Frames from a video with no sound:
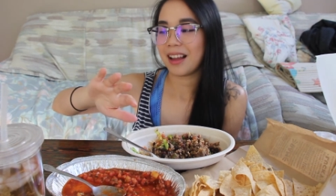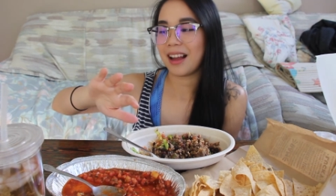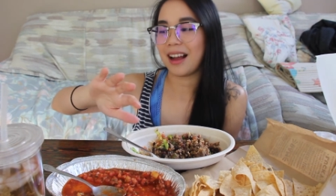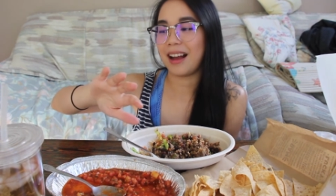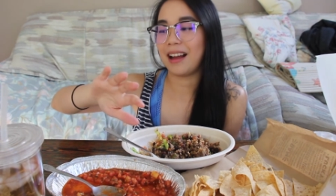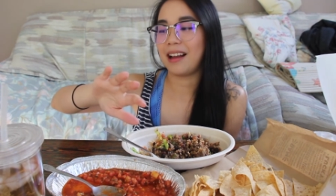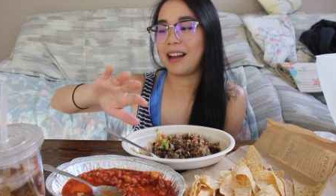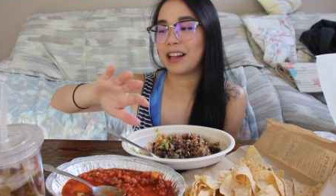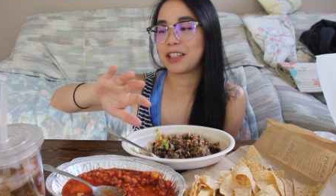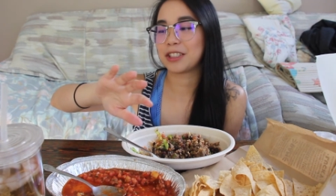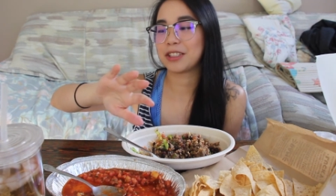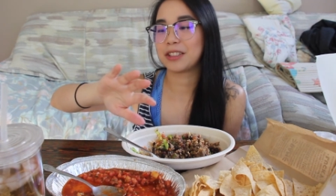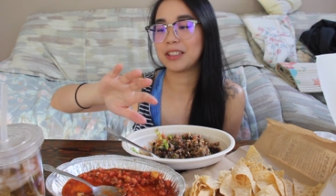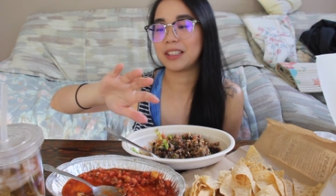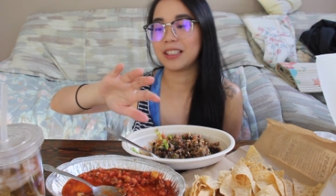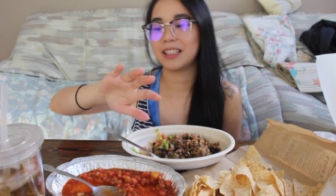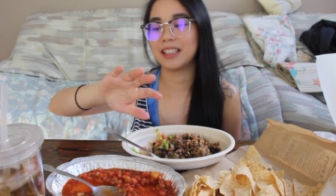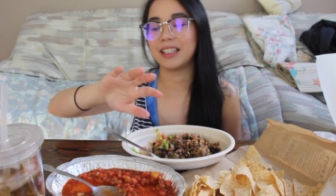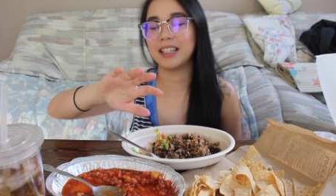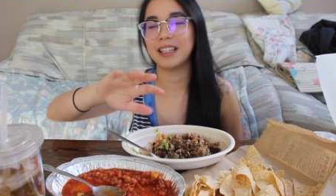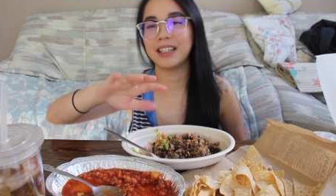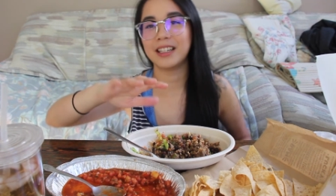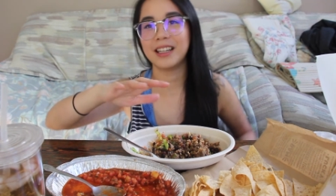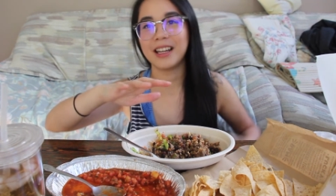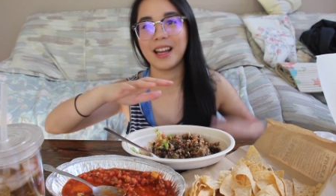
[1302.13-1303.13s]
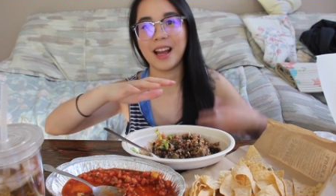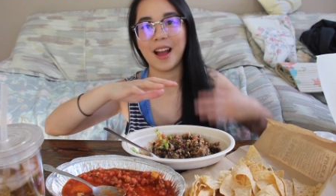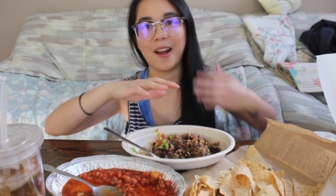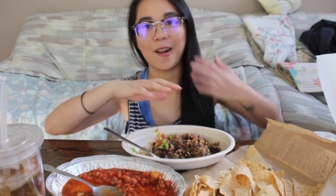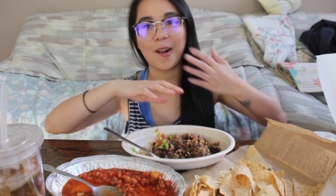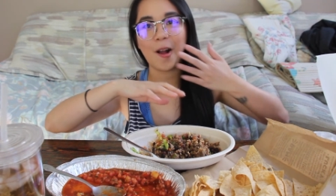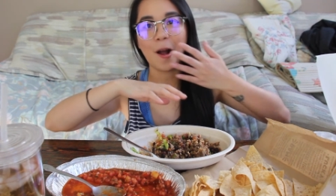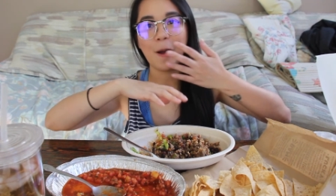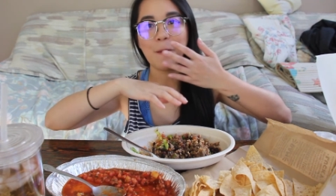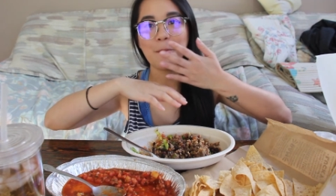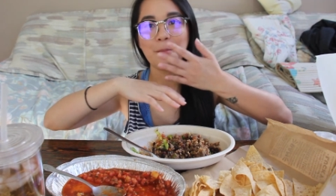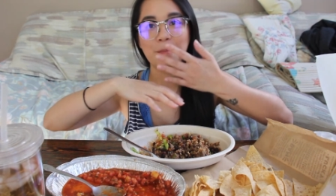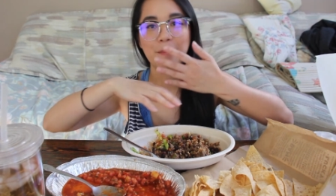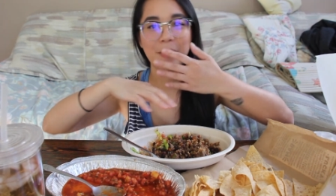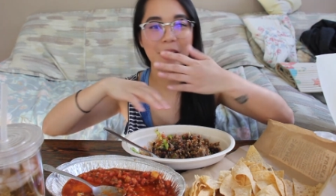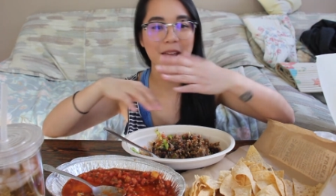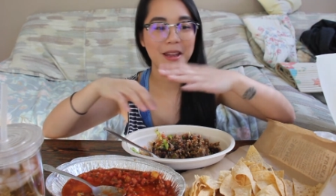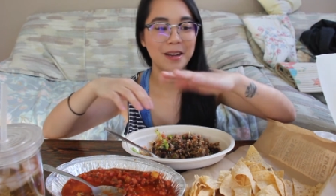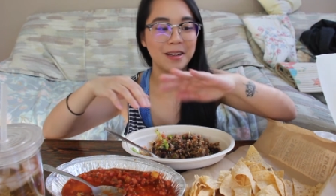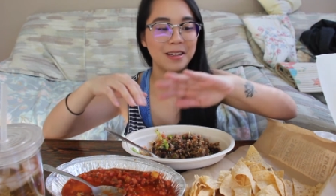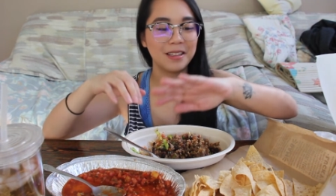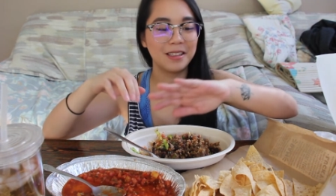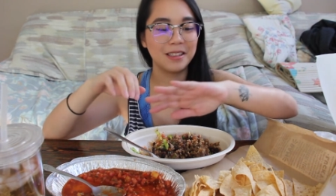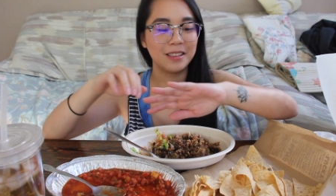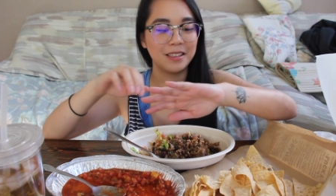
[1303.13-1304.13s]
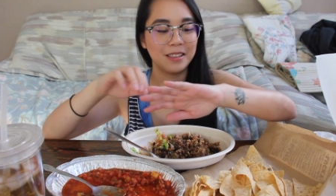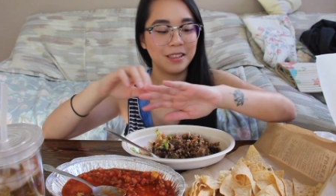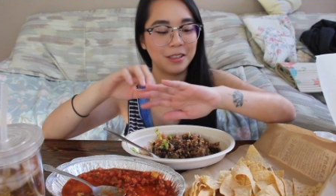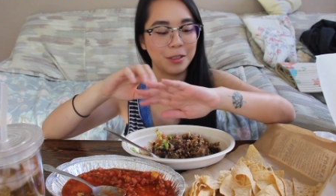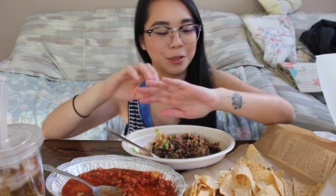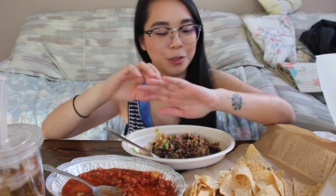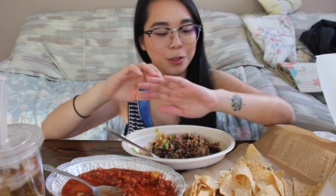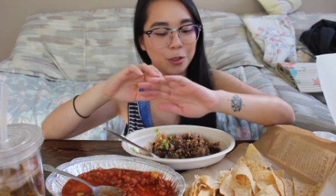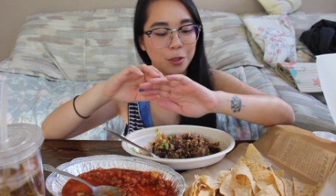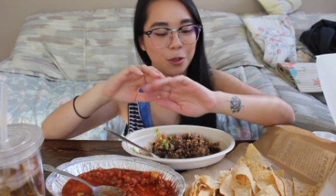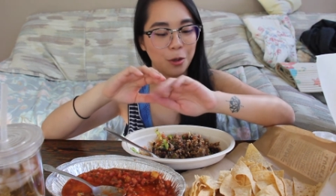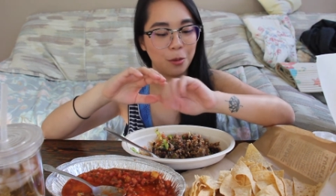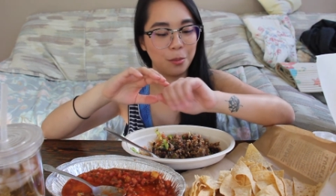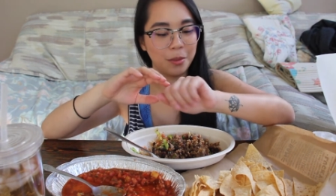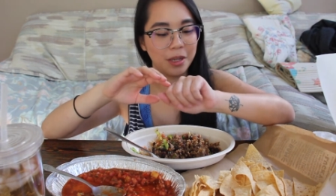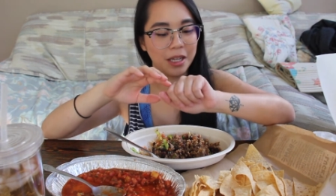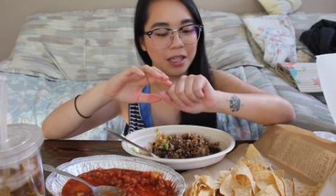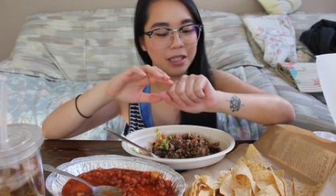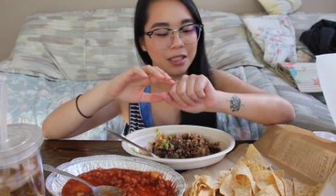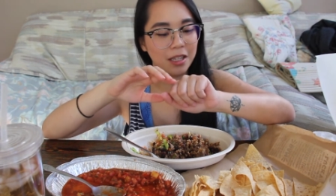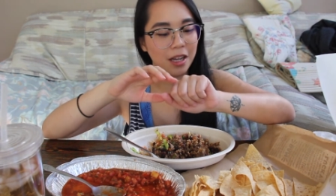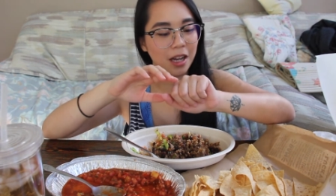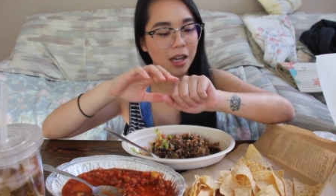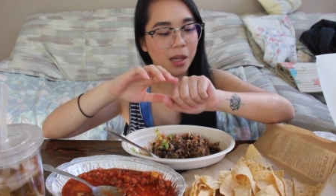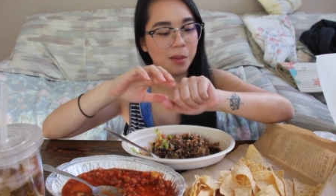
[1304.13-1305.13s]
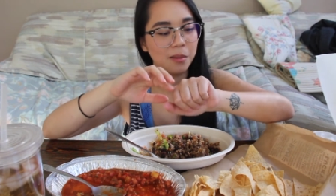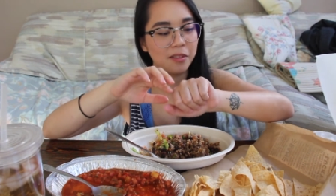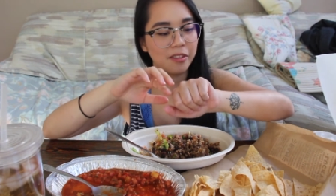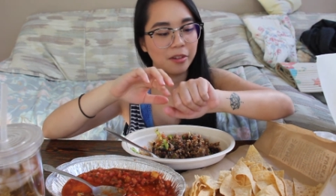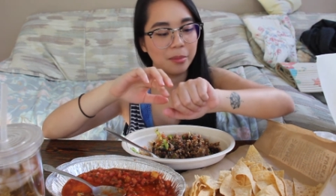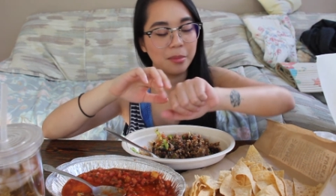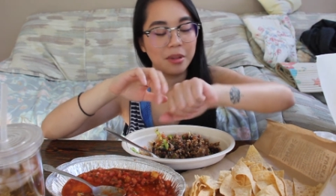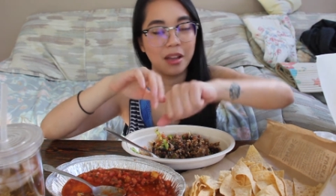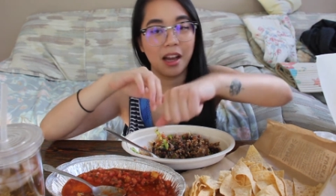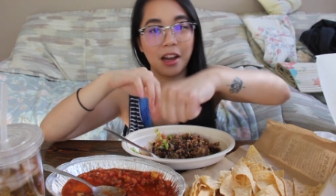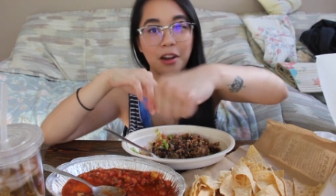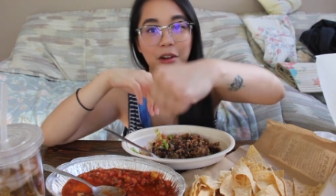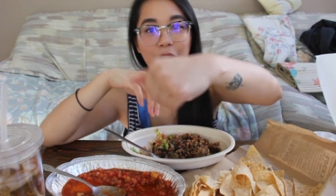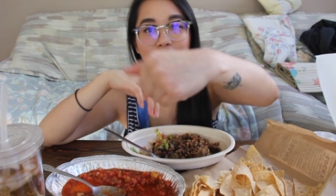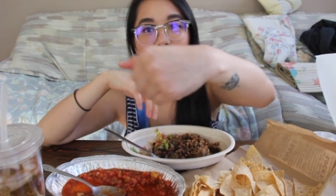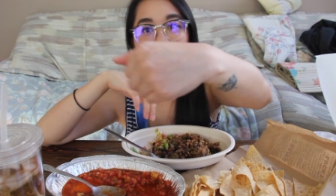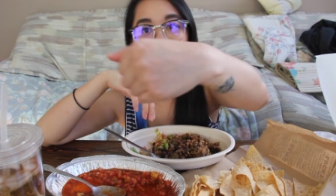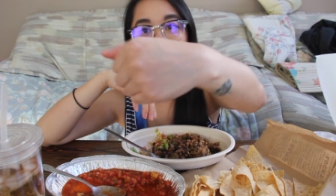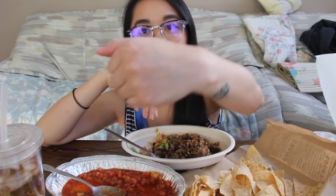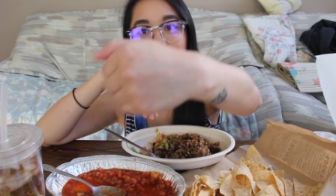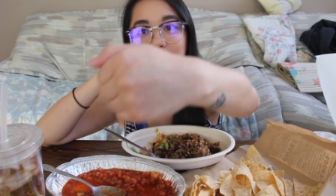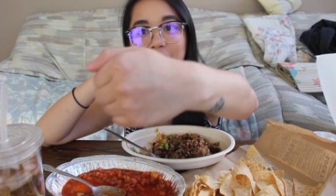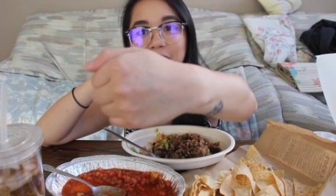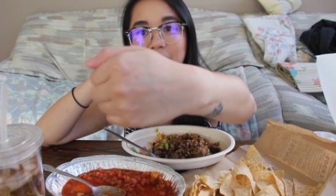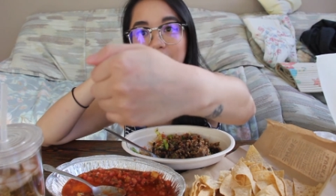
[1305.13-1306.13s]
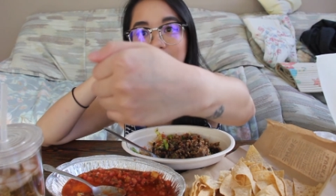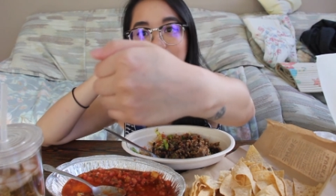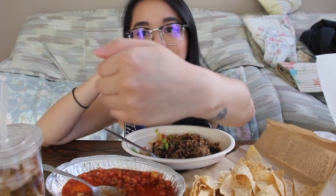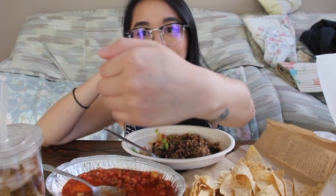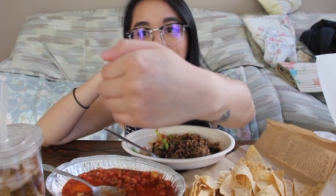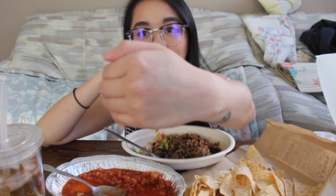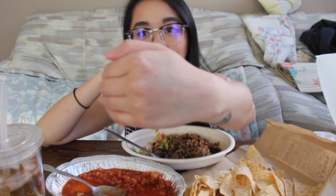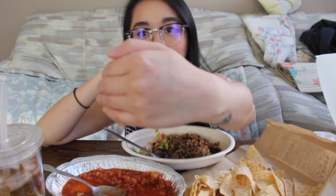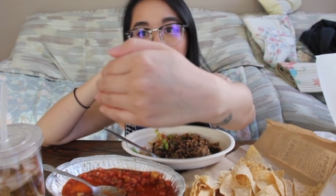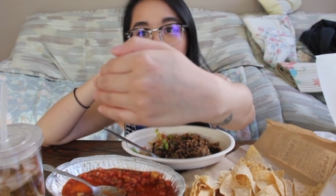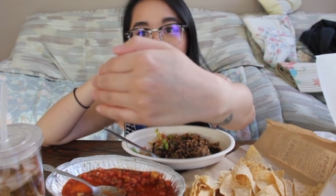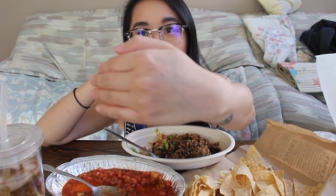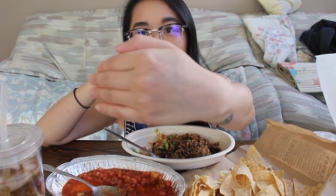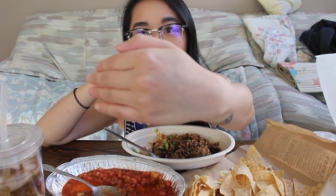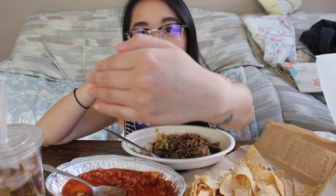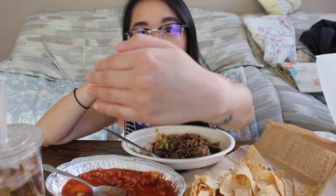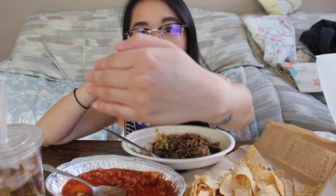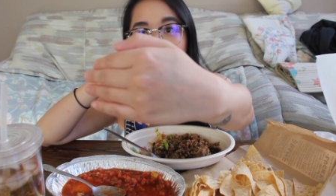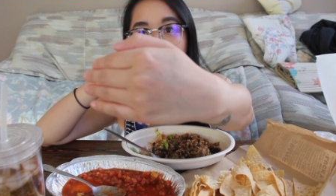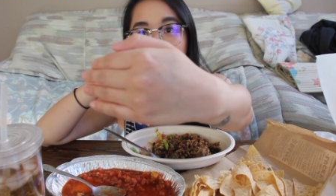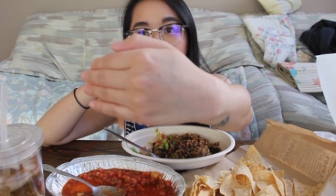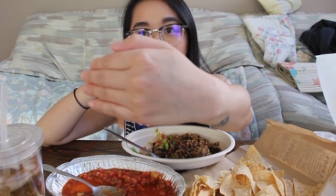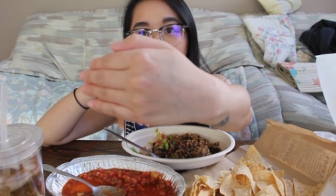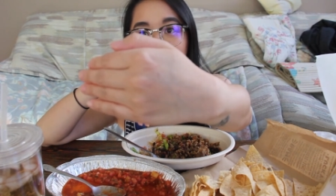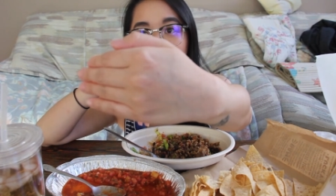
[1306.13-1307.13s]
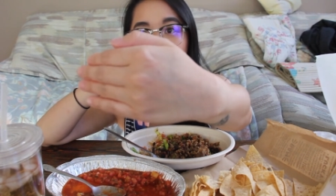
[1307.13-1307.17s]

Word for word: I actually, I got bitten so many times from him. I don't know if you can tell, but